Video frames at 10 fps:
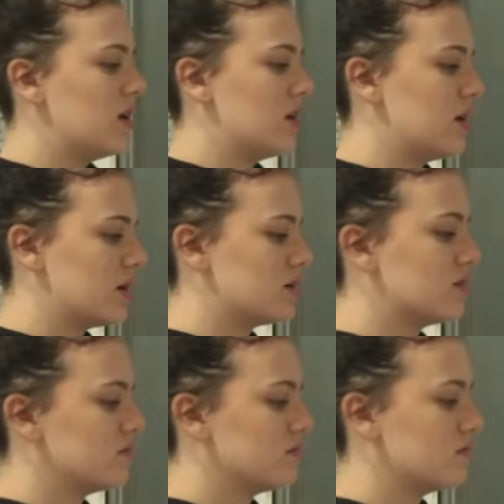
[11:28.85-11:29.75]
and like,
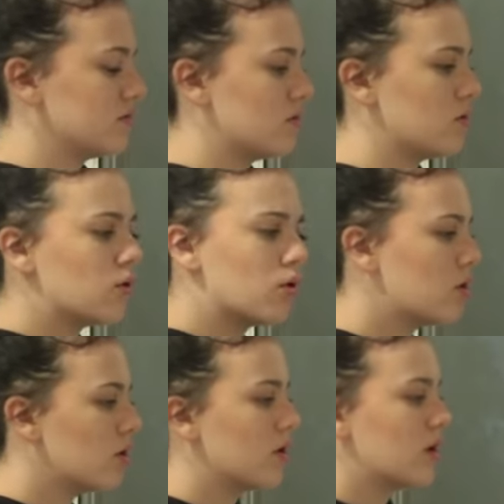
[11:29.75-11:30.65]
oh,
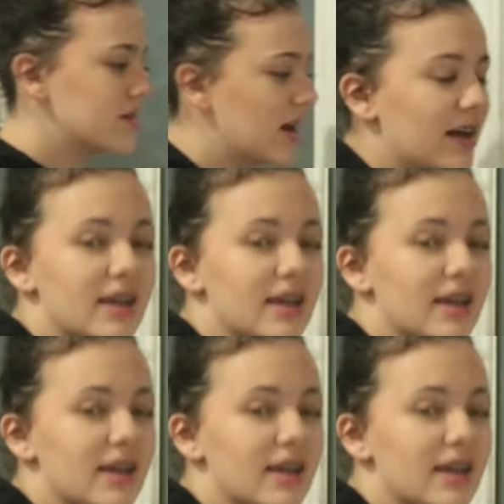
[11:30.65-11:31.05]
see, I